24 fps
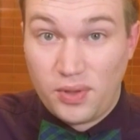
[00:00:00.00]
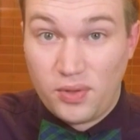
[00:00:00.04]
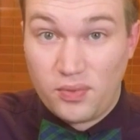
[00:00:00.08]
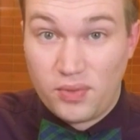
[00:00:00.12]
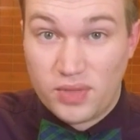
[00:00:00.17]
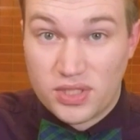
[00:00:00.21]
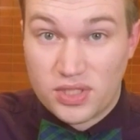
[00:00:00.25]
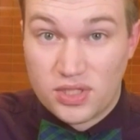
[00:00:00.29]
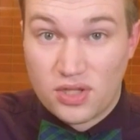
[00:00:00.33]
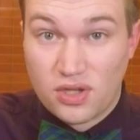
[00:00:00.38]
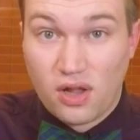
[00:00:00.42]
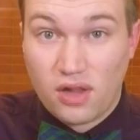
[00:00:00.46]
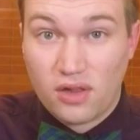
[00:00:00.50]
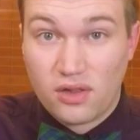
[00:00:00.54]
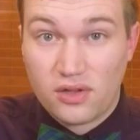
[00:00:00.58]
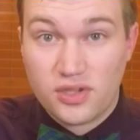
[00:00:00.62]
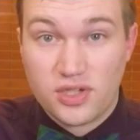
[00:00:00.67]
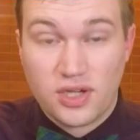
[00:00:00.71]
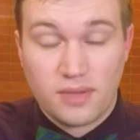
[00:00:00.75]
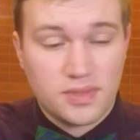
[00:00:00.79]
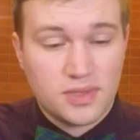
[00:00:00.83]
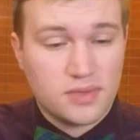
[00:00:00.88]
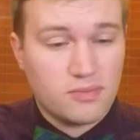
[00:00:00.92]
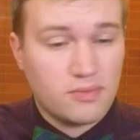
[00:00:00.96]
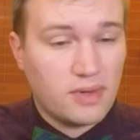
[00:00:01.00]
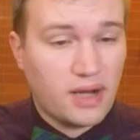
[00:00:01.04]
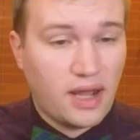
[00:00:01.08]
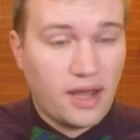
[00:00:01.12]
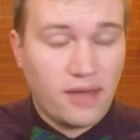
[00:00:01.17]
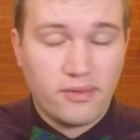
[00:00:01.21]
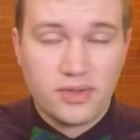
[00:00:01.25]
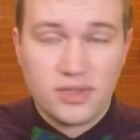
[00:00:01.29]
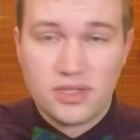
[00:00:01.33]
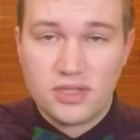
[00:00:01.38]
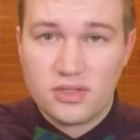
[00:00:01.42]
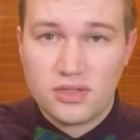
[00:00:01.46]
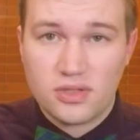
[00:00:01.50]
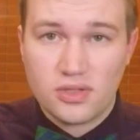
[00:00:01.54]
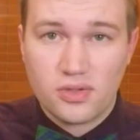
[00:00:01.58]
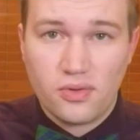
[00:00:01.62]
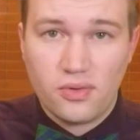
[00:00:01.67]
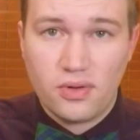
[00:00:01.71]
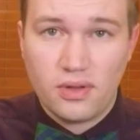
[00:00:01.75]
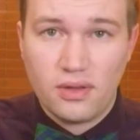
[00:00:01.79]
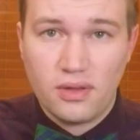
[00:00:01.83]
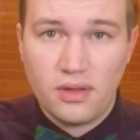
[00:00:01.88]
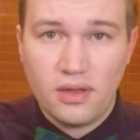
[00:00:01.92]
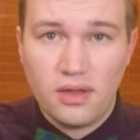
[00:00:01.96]
you with scholarships. When I was in
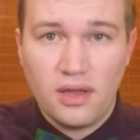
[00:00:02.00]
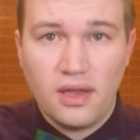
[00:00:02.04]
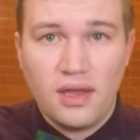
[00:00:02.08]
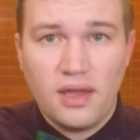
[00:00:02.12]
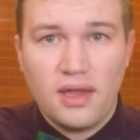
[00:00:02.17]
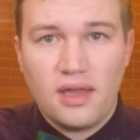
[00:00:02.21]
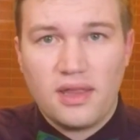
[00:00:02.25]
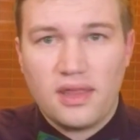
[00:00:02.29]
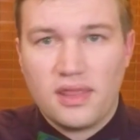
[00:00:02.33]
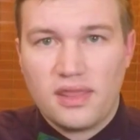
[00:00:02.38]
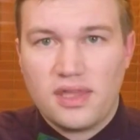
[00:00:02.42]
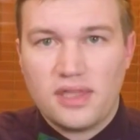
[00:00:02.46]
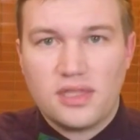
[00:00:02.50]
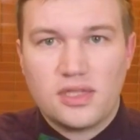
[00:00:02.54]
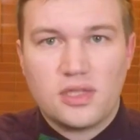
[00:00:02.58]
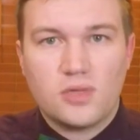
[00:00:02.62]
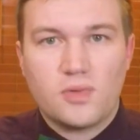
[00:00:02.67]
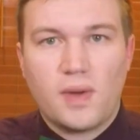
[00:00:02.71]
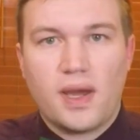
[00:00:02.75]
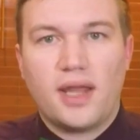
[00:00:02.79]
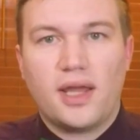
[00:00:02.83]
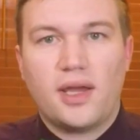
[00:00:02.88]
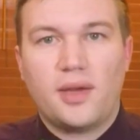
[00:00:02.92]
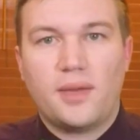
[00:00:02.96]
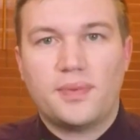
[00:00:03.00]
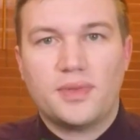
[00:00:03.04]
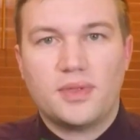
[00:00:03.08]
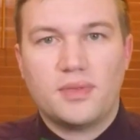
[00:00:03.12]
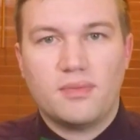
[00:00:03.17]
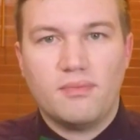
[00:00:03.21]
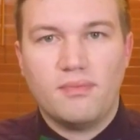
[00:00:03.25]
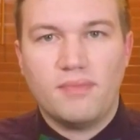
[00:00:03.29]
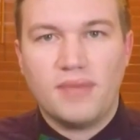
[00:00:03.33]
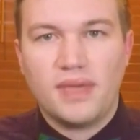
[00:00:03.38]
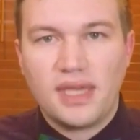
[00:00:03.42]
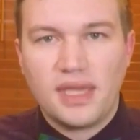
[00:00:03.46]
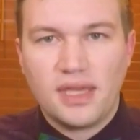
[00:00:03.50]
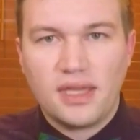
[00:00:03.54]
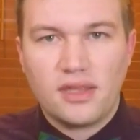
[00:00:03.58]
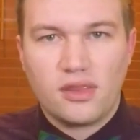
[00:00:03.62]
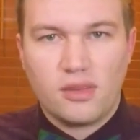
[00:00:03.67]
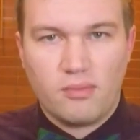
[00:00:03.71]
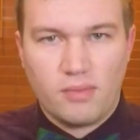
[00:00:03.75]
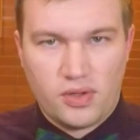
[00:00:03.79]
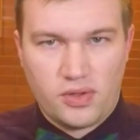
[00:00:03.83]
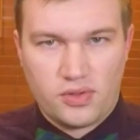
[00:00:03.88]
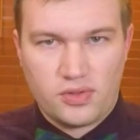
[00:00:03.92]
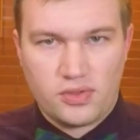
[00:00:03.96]
school, this is what helped me the
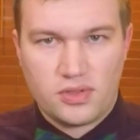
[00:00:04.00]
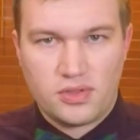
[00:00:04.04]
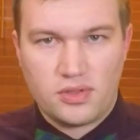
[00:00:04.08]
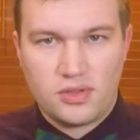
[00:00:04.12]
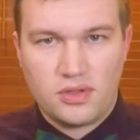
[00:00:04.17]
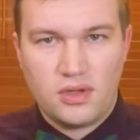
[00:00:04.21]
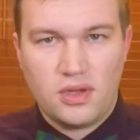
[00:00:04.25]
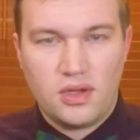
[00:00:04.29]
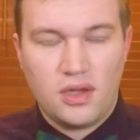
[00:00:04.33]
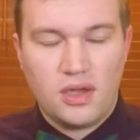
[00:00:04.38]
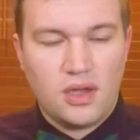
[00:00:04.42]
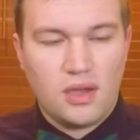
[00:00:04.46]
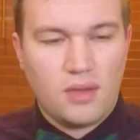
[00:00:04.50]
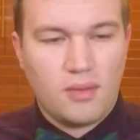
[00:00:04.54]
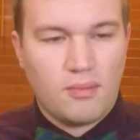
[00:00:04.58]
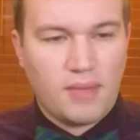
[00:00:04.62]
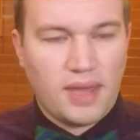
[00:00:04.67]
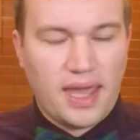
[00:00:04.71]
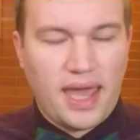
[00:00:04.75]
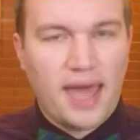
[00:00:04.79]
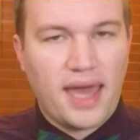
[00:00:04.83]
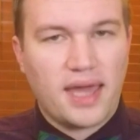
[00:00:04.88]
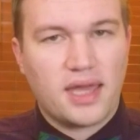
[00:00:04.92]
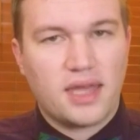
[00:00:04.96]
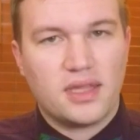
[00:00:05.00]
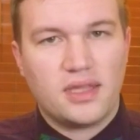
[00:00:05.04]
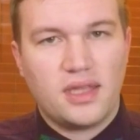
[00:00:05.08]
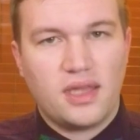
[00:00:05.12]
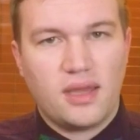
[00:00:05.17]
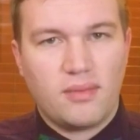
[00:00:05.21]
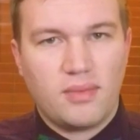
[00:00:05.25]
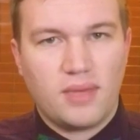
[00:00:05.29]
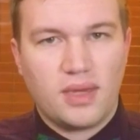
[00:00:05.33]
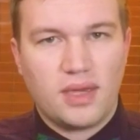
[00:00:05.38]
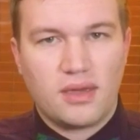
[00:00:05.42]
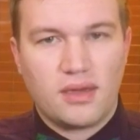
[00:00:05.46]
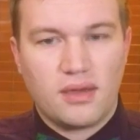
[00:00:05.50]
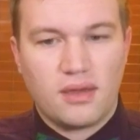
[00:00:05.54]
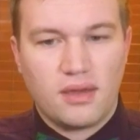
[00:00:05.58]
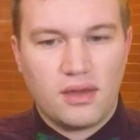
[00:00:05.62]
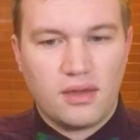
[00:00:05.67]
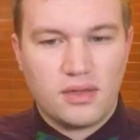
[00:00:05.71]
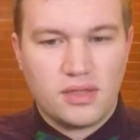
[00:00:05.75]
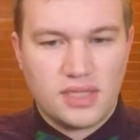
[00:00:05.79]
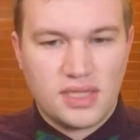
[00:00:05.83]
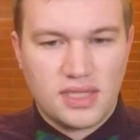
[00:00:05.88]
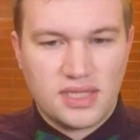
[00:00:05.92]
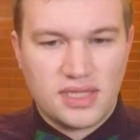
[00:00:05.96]
most. My academic
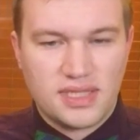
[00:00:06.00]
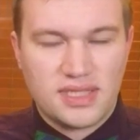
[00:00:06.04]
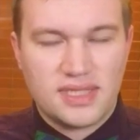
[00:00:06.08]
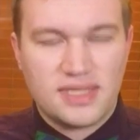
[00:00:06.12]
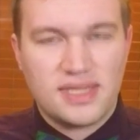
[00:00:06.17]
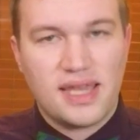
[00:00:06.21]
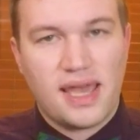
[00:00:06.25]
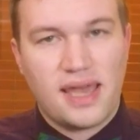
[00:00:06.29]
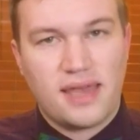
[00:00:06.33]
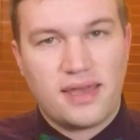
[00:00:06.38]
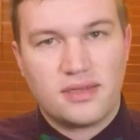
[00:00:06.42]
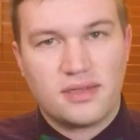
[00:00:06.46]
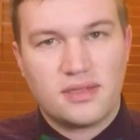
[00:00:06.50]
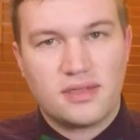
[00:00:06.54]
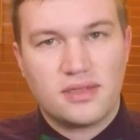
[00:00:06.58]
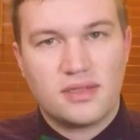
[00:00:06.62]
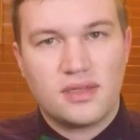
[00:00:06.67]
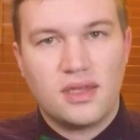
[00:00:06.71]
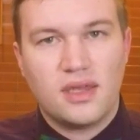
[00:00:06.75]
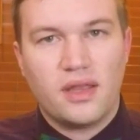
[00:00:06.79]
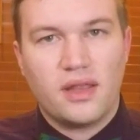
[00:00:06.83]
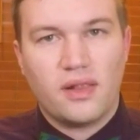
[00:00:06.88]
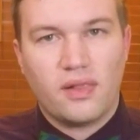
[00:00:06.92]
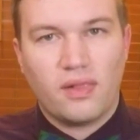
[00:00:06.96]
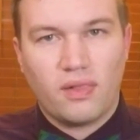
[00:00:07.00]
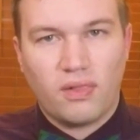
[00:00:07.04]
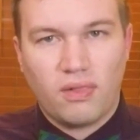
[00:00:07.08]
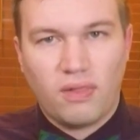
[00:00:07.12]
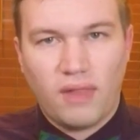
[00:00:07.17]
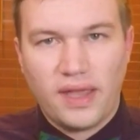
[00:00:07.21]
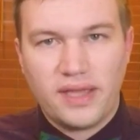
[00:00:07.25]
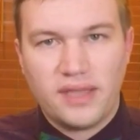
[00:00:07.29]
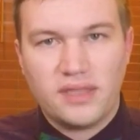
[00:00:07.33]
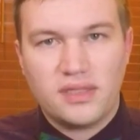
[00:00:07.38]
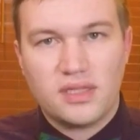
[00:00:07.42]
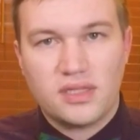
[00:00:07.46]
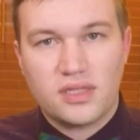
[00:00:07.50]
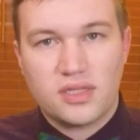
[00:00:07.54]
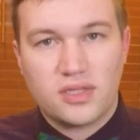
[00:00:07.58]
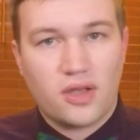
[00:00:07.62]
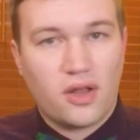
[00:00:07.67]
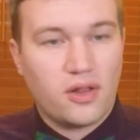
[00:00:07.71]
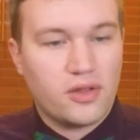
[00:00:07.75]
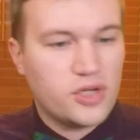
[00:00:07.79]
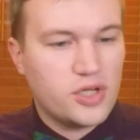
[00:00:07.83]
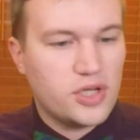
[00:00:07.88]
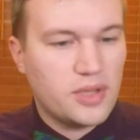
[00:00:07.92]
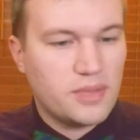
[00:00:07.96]
success led to
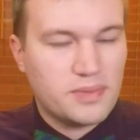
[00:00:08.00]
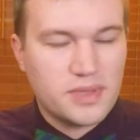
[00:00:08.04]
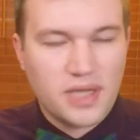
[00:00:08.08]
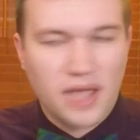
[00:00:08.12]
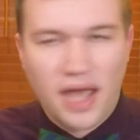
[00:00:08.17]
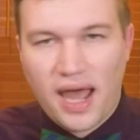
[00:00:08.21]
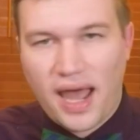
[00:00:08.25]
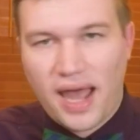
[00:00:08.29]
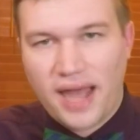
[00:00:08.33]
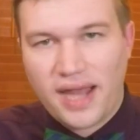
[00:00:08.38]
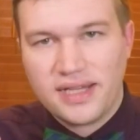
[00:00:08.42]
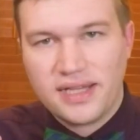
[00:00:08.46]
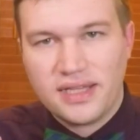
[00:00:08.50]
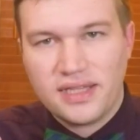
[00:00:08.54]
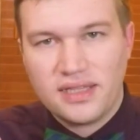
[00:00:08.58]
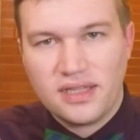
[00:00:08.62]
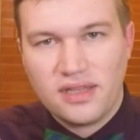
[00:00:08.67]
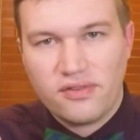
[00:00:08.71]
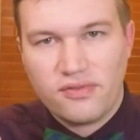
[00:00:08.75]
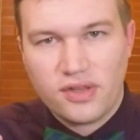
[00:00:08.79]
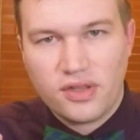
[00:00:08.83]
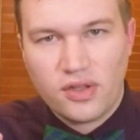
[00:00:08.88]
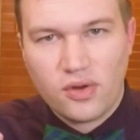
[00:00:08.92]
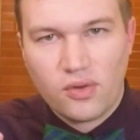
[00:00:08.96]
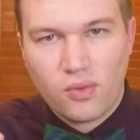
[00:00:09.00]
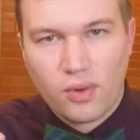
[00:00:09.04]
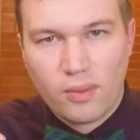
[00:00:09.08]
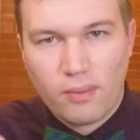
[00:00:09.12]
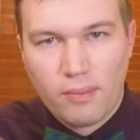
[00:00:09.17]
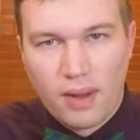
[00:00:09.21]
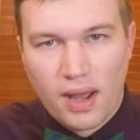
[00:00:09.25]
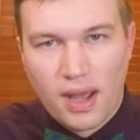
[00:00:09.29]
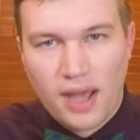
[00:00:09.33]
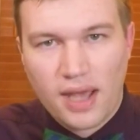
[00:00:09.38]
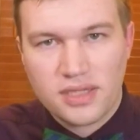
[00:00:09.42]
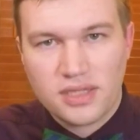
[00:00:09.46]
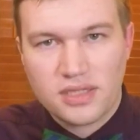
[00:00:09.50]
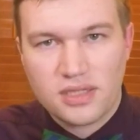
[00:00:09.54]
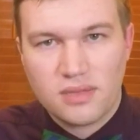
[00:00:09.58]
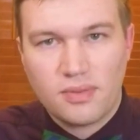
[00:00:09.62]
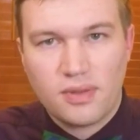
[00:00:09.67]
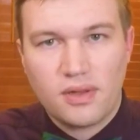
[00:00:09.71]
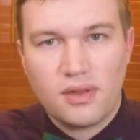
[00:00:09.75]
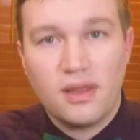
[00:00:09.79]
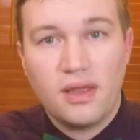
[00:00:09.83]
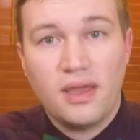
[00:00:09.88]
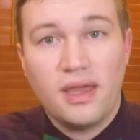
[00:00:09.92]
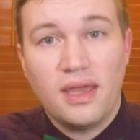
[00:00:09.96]
scholarships I didn't even know were
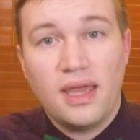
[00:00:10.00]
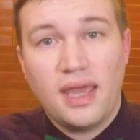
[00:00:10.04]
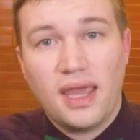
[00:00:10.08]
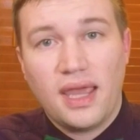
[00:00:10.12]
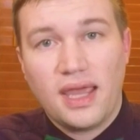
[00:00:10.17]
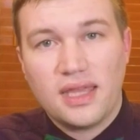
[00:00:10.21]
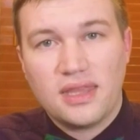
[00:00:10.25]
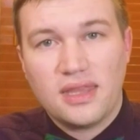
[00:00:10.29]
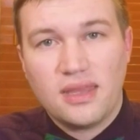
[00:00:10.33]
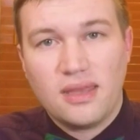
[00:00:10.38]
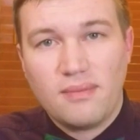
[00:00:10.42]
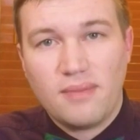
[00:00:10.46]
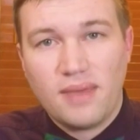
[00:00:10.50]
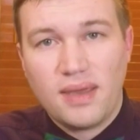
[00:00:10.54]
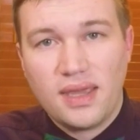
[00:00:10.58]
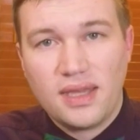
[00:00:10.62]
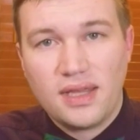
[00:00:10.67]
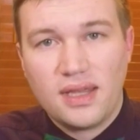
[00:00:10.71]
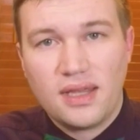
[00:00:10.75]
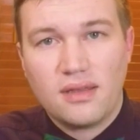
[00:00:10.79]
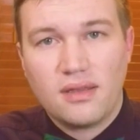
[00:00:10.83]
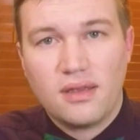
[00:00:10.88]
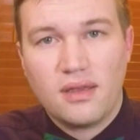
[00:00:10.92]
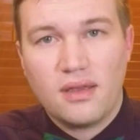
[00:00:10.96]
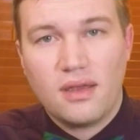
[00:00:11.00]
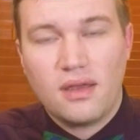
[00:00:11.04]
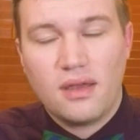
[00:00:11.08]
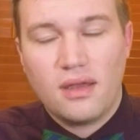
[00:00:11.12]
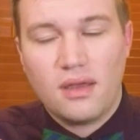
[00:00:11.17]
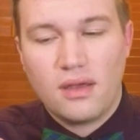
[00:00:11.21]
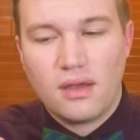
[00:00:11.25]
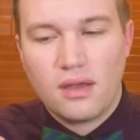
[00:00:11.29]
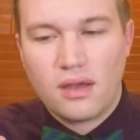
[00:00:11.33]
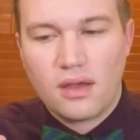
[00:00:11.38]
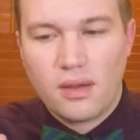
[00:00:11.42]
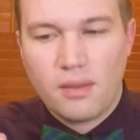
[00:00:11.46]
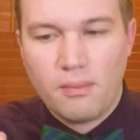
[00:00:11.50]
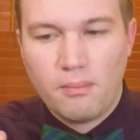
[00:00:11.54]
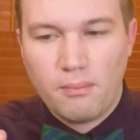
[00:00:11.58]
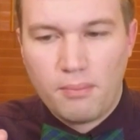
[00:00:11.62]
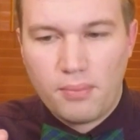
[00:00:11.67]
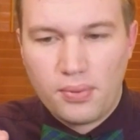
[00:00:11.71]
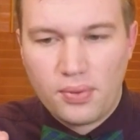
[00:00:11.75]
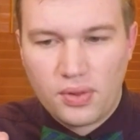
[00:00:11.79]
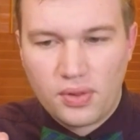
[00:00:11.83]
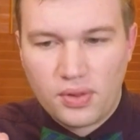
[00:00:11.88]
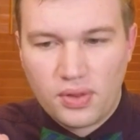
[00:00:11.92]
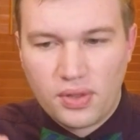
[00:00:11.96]
possible, and they made it
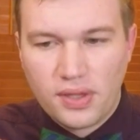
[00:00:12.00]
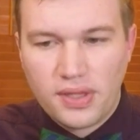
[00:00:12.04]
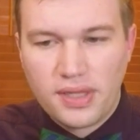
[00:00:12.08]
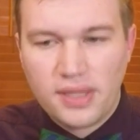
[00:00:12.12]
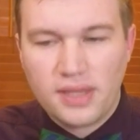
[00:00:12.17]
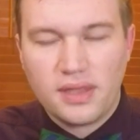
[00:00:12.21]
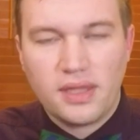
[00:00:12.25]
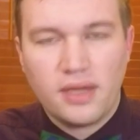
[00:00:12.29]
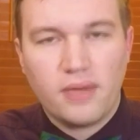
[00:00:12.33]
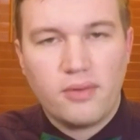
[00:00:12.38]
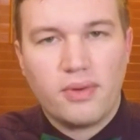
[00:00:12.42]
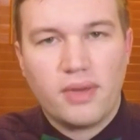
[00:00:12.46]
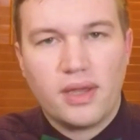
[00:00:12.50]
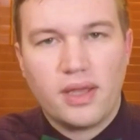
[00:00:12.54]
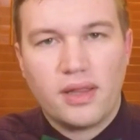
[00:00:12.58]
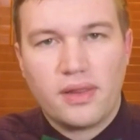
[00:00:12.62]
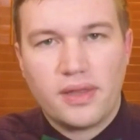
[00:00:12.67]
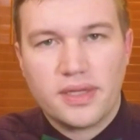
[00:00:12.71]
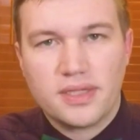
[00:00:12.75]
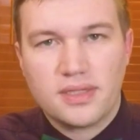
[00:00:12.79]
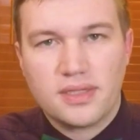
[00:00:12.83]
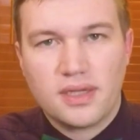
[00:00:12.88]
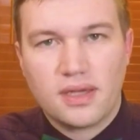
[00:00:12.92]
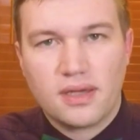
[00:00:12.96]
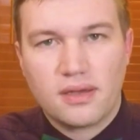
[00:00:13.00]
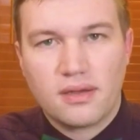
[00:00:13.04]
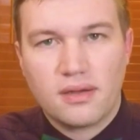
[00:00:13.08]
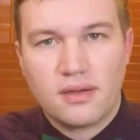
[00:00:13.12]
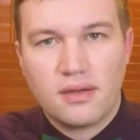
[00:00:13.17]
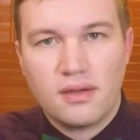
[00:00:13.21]
completely realistic